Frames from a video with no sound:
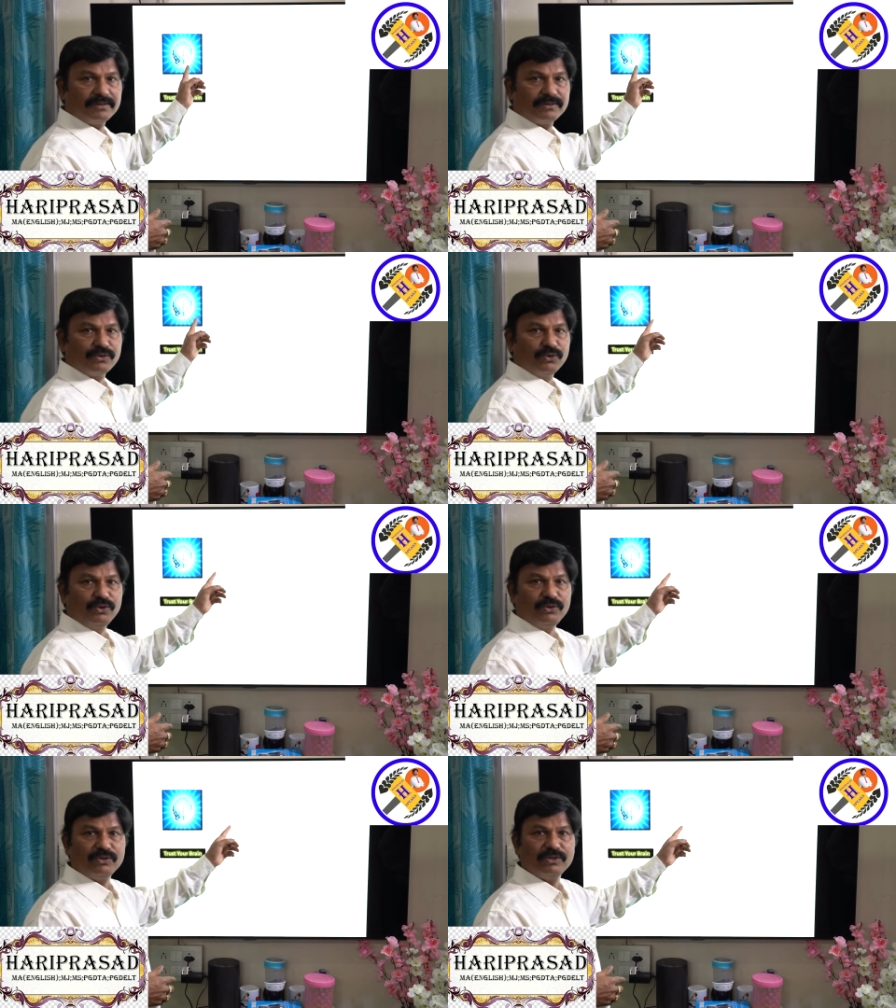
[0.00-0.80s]

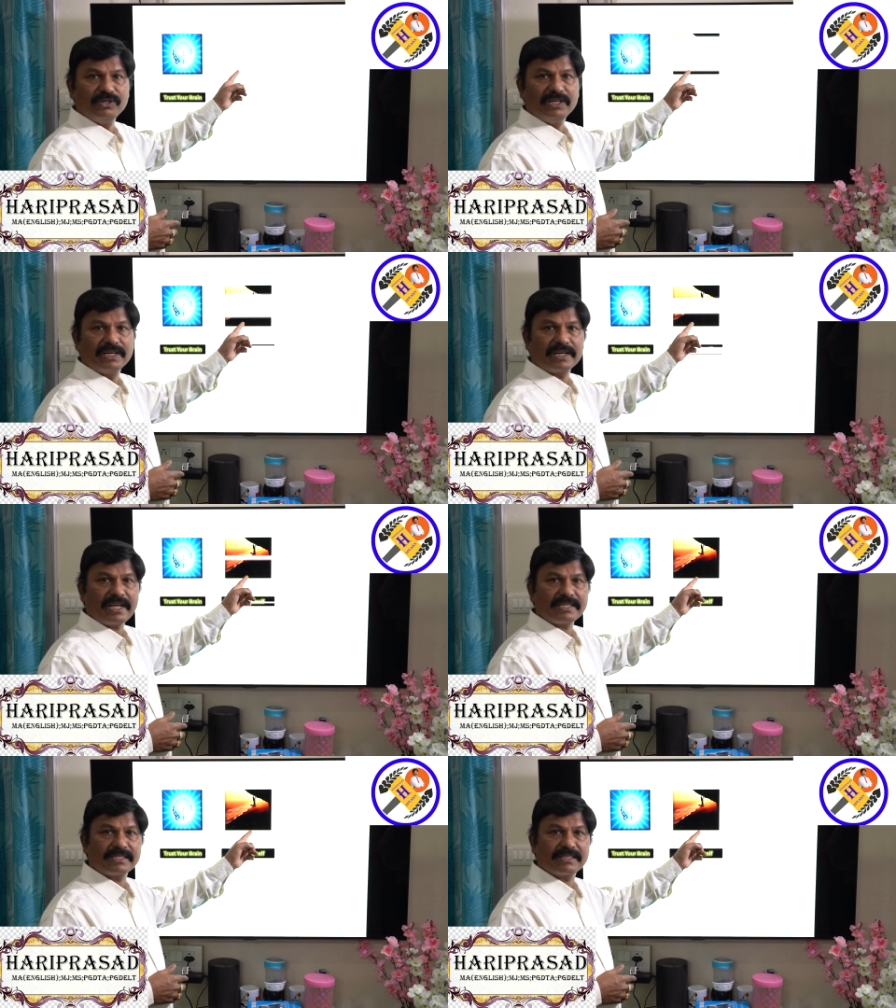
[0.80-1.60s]
2.
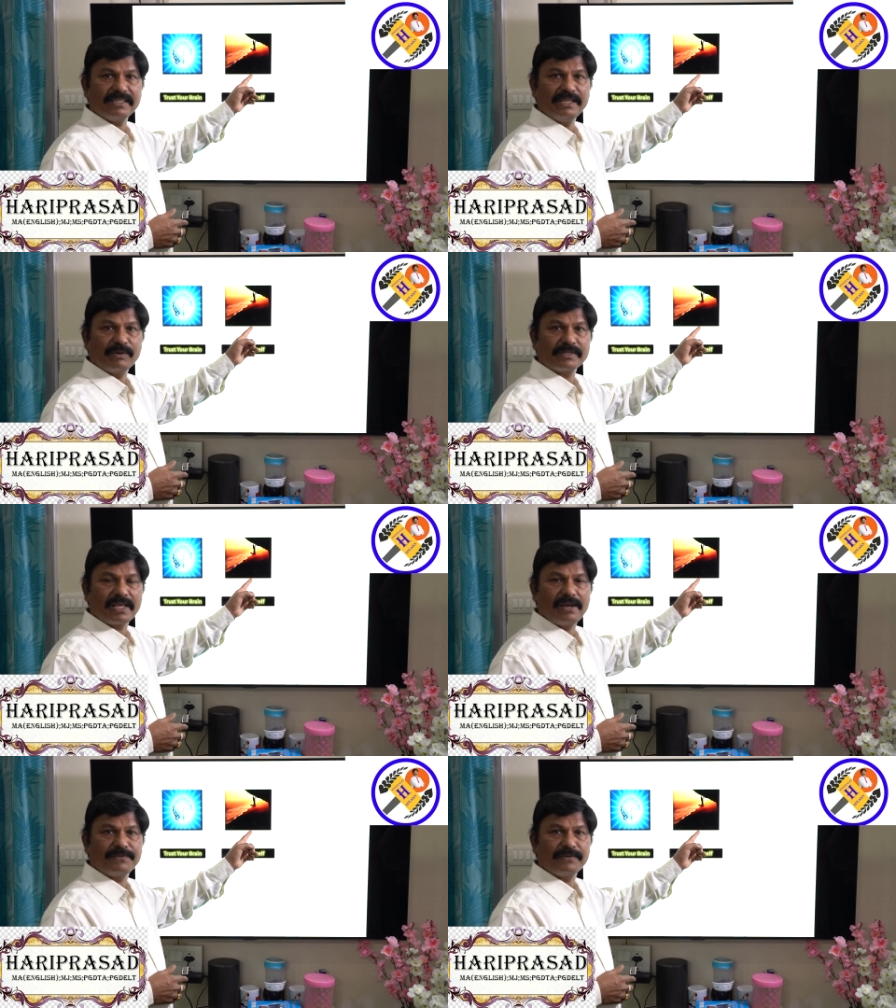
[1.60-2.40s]
Trust
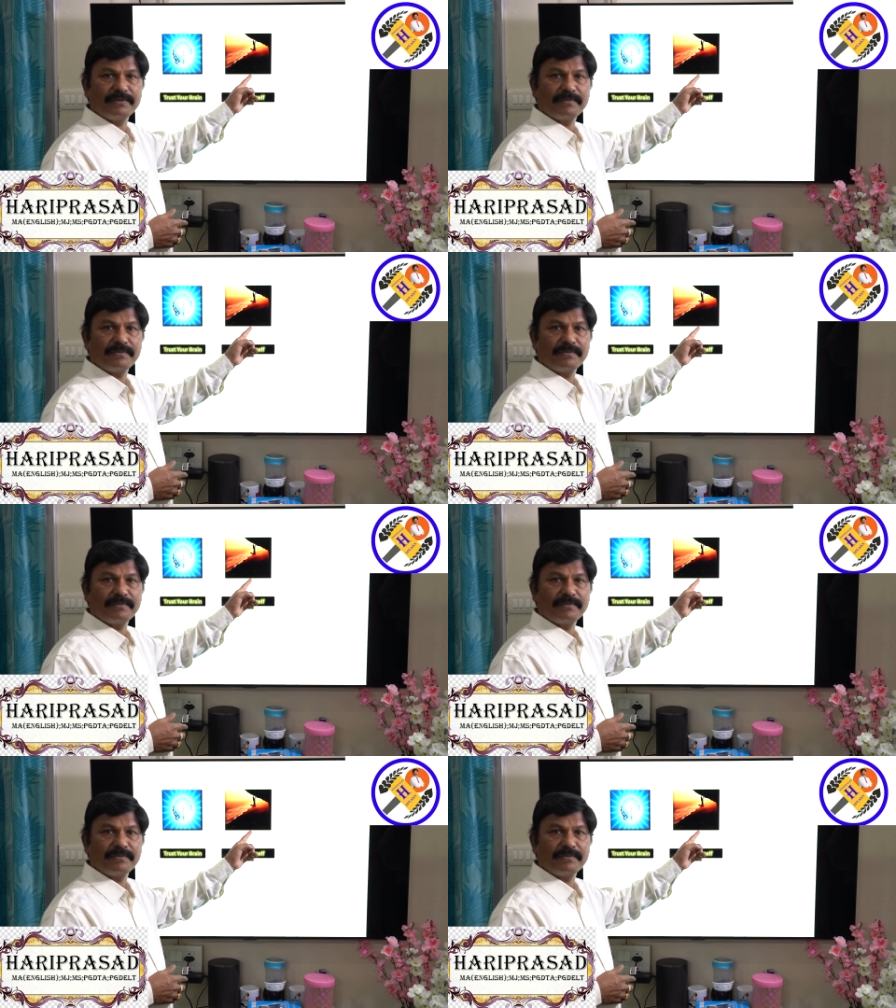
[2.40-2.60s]
yourself.